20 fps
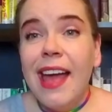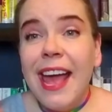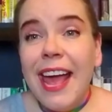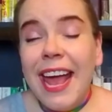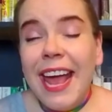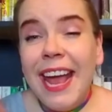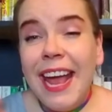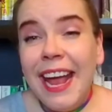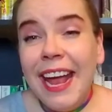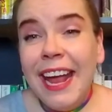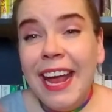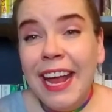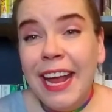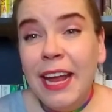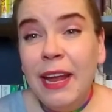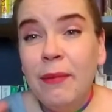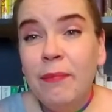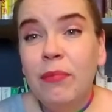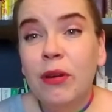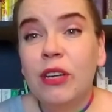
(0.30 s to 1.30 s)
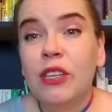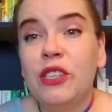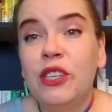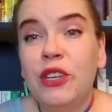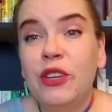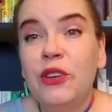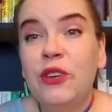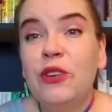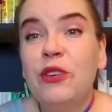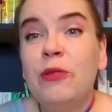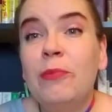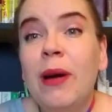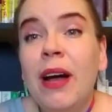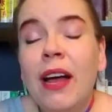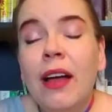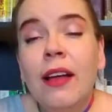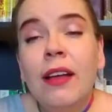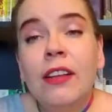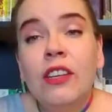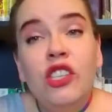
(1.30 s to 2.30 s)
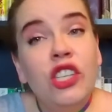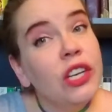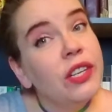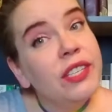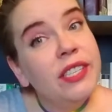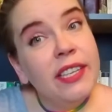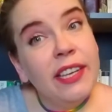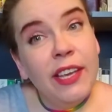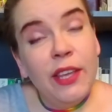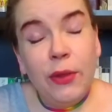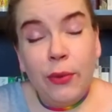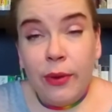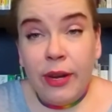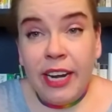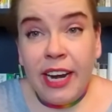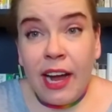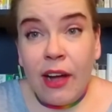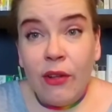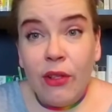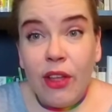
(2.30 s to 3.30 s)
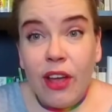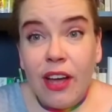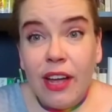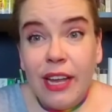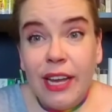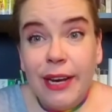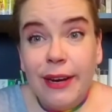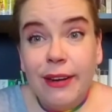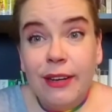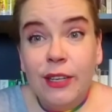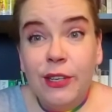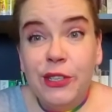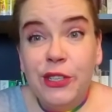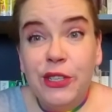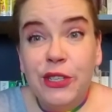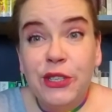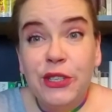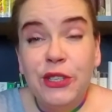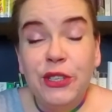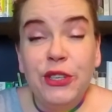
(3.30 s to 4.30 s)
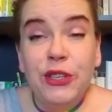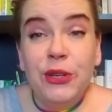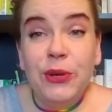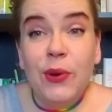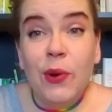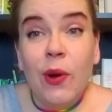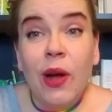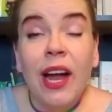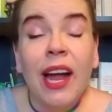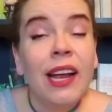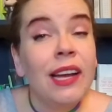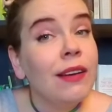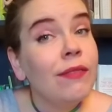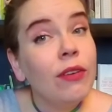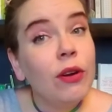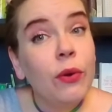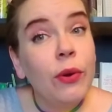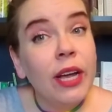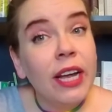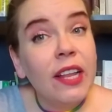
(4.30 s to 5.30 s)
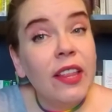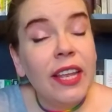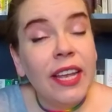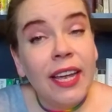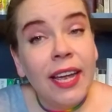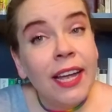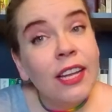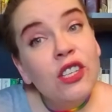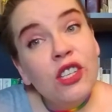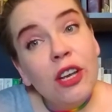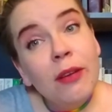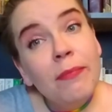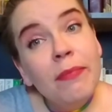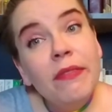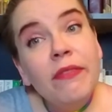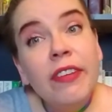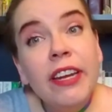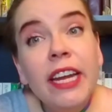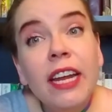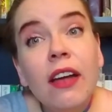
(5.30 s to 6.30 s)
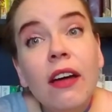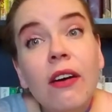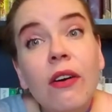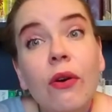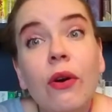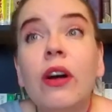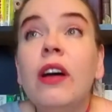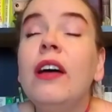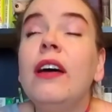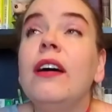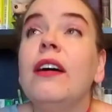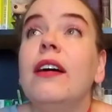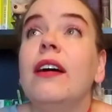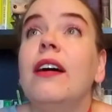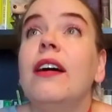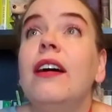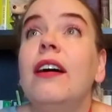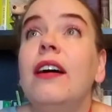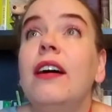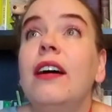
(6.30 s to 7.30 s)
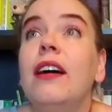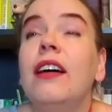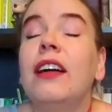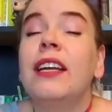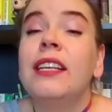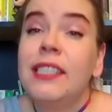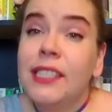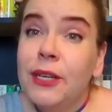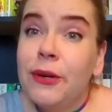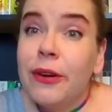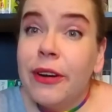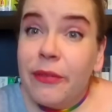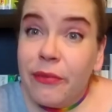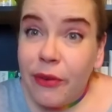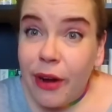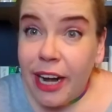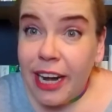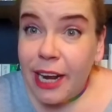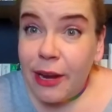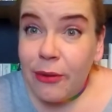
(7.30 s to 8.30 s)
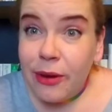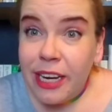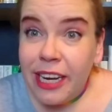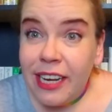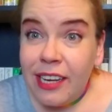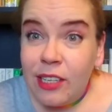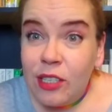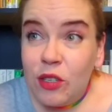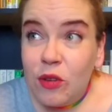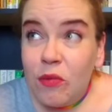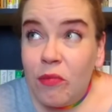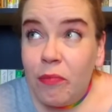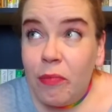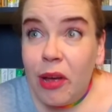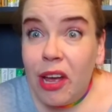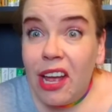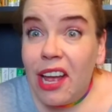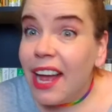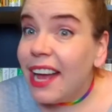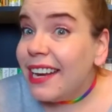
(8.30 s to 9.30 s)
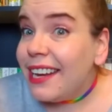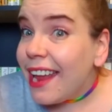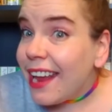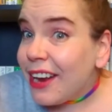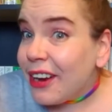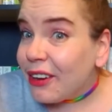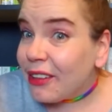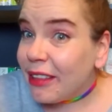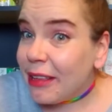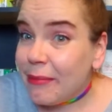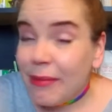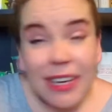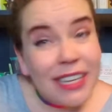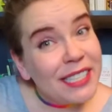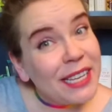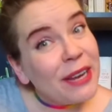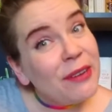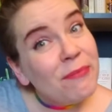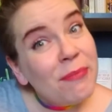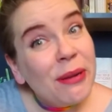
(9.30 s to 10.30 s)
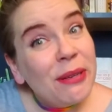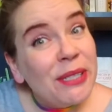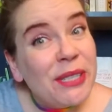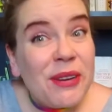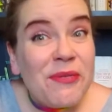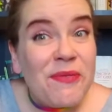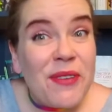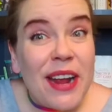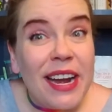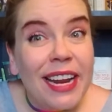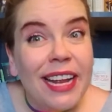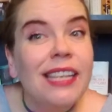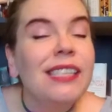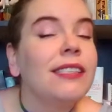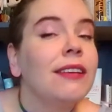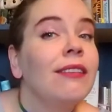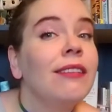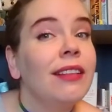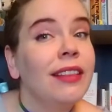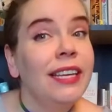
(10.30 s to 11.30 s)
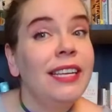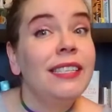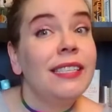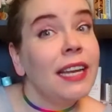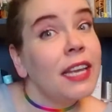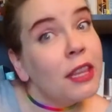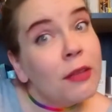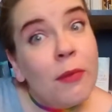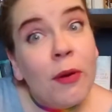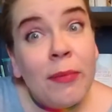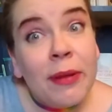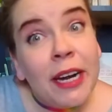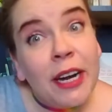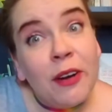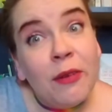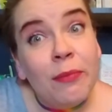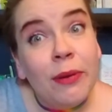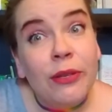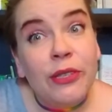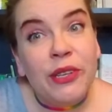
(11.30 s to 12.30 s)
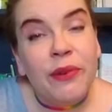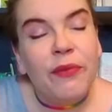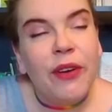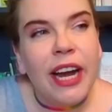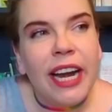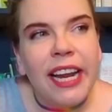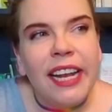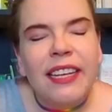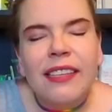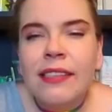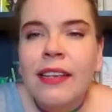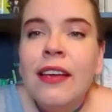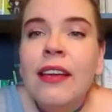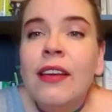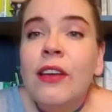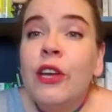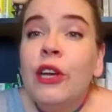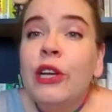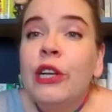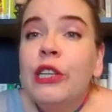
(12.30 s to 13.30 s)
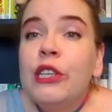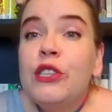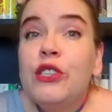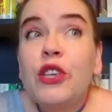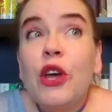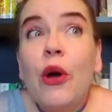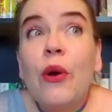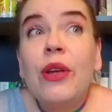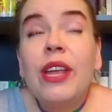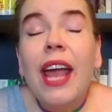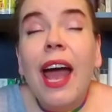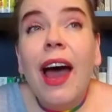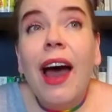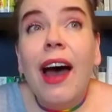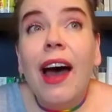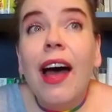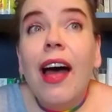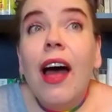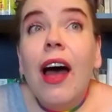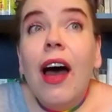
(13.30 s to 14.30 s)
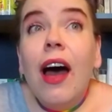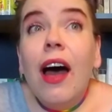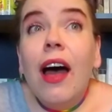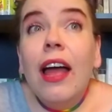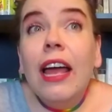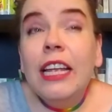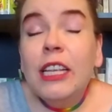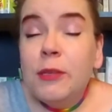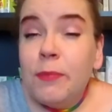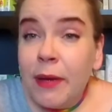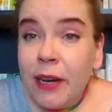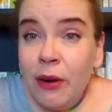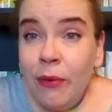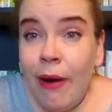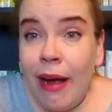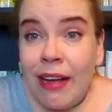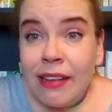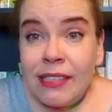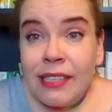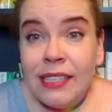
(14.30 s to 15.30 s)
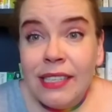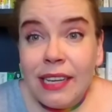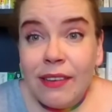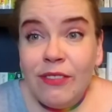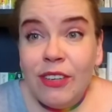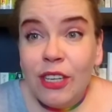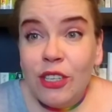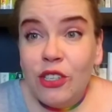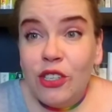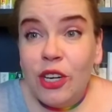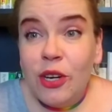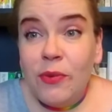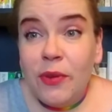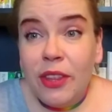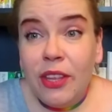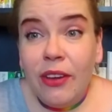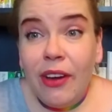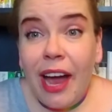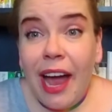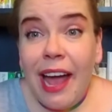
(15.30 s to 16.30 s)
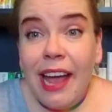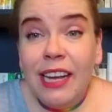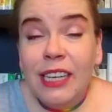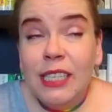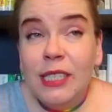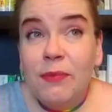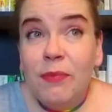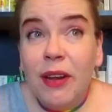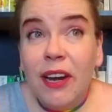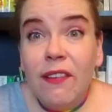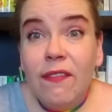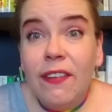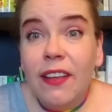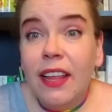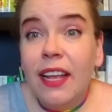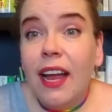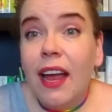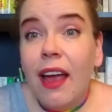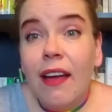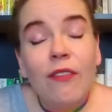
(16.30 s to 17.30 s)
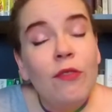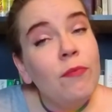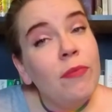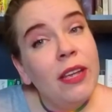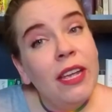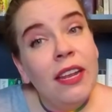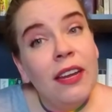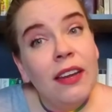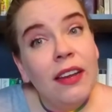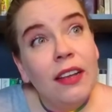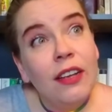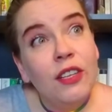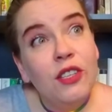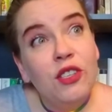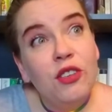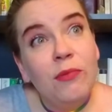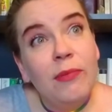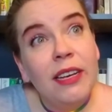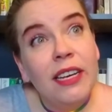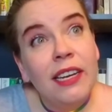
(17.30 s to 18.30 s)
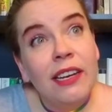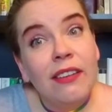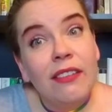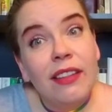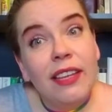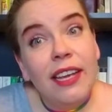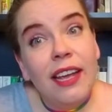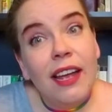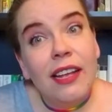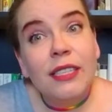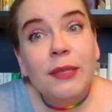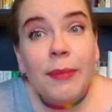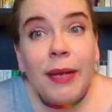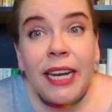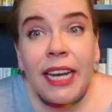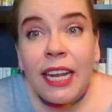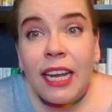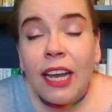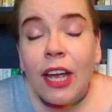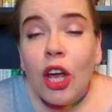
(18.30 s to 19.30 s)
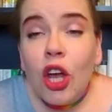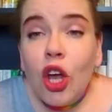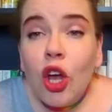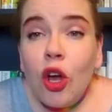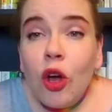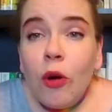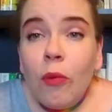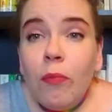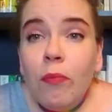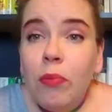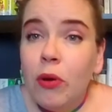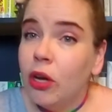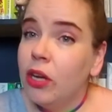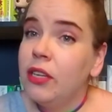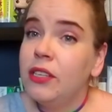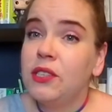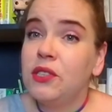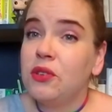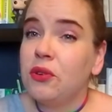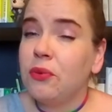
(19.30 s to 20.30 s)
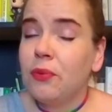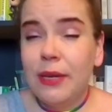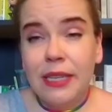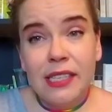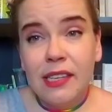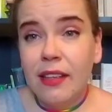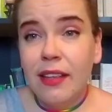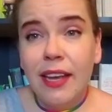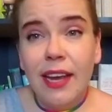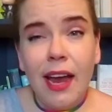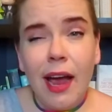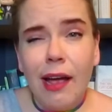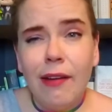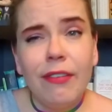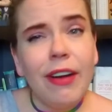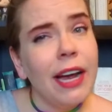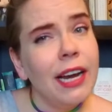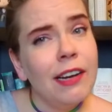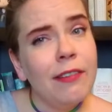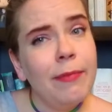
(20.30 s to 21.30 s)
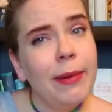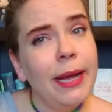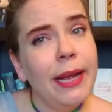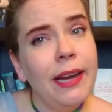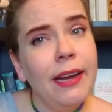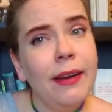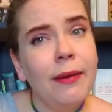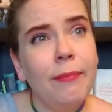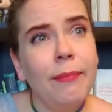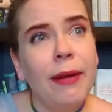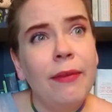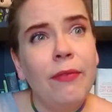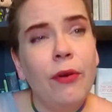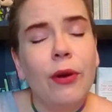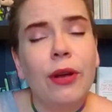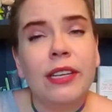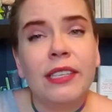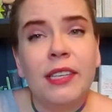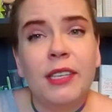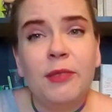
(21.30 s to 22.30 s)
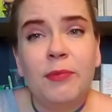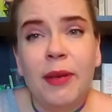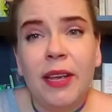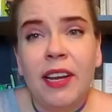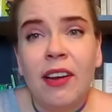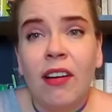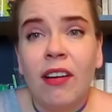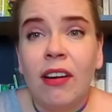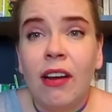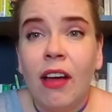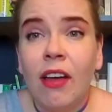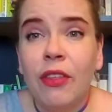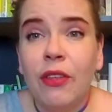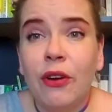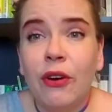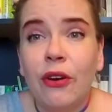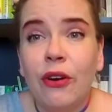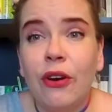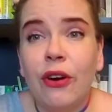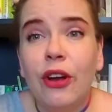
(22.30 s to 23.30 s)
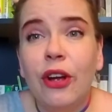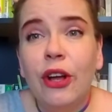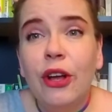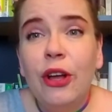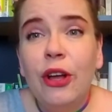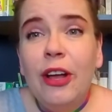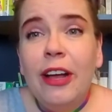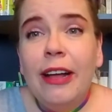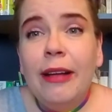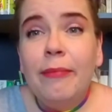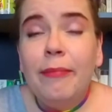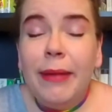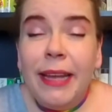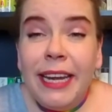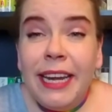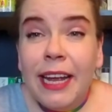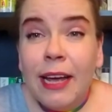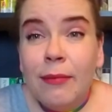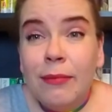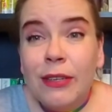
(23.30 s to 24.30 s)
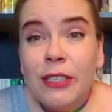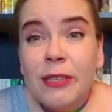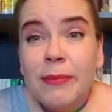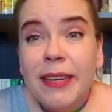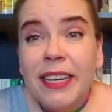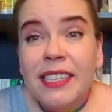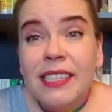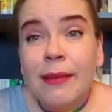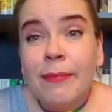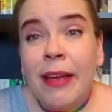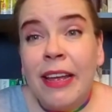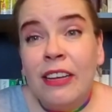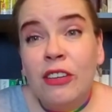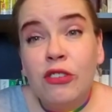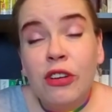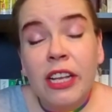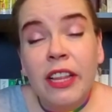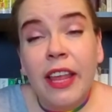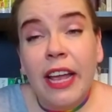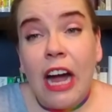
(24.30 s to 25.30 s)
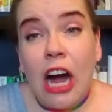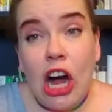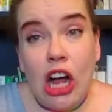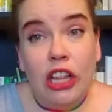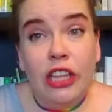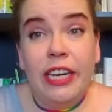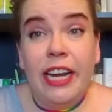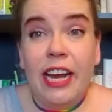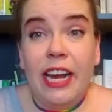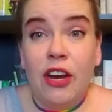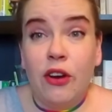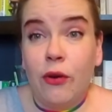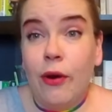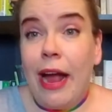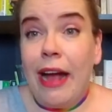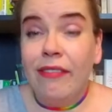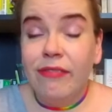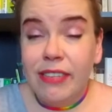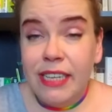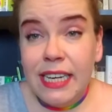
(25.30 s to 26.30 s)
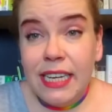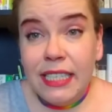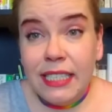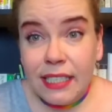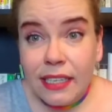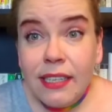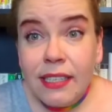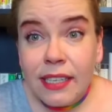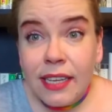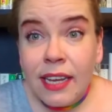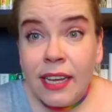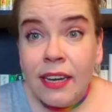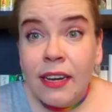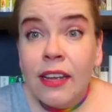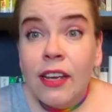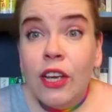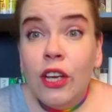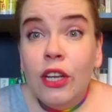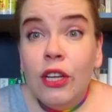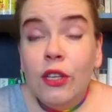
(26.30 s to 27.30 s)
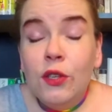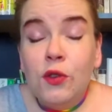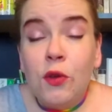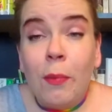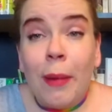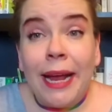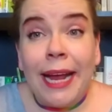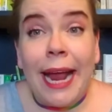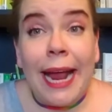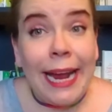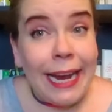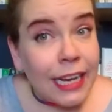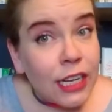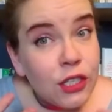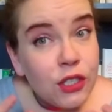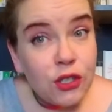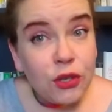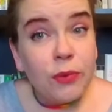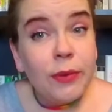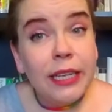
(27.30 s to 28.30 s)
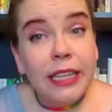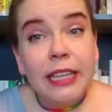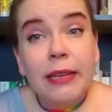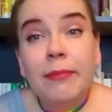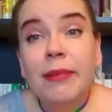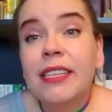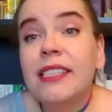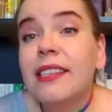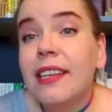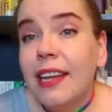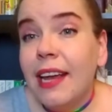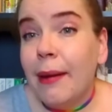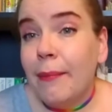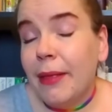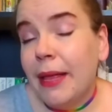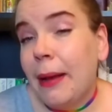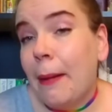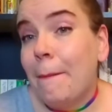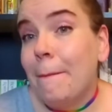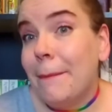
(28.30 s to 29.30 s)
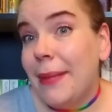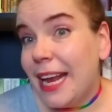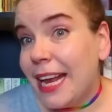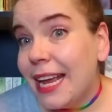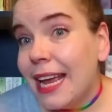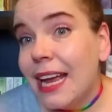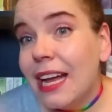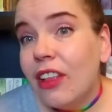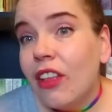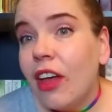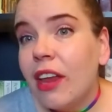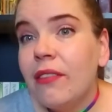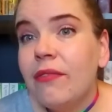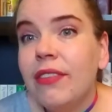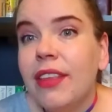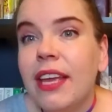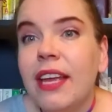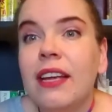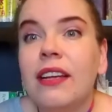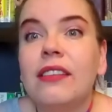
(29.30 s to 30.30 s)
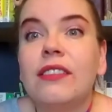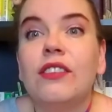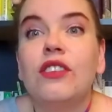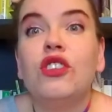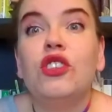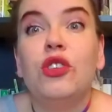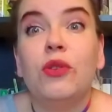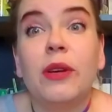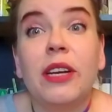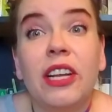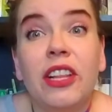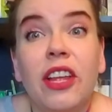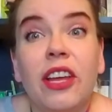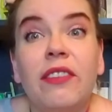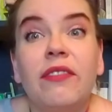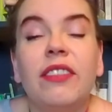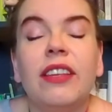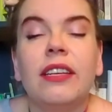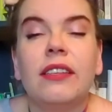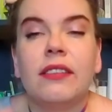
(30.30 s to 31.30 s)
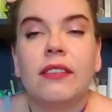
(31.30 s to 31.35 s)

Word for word: Hey booktube, Chelsea the Reading Outlaw here to just do kind of a quick like catch up video. Uh, consider it a Friday reads, but a day early because I don't post on Fridays, or at least at the moment I don't post on Fridays. So yeah, it's been a while since I've touched in with you guys, but I feel like I haven't been consuming nearly as many books recently. I've kind of been, my focus has been on other media, mostly because I'm entering like holiday crafting season. So my hands are really busy. I'm like making a lot of things and doing a lot of things.